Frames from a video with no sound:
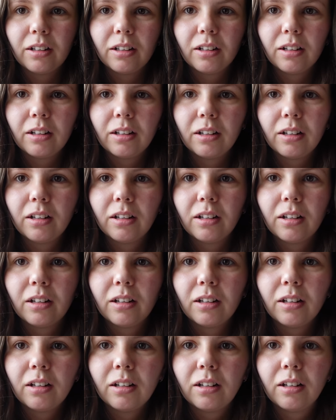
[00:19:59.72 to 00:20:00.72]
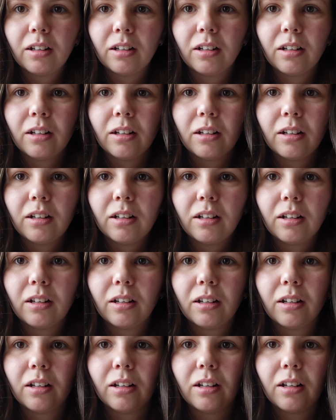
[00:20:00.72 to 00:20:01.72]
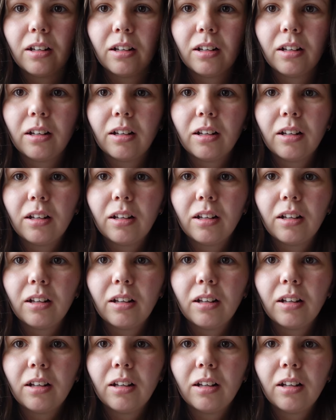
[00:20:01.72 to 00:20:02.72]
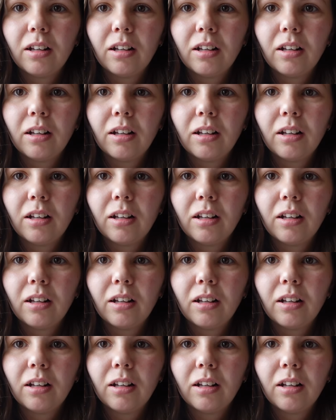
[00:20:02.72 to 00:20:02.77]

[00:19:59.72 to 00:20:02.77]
Nobody speaks.